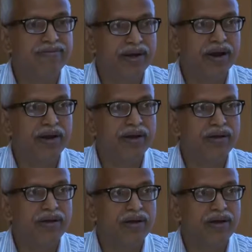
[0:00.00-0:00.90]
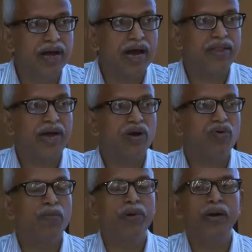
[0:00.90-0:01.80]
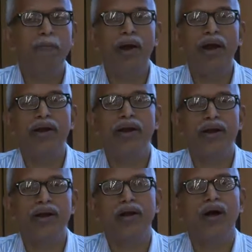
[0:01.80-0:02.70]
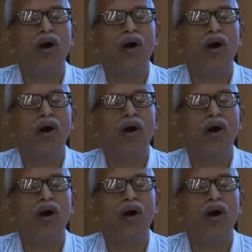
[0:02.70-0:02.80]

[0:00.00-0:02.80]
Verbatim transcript: right and that will be dependent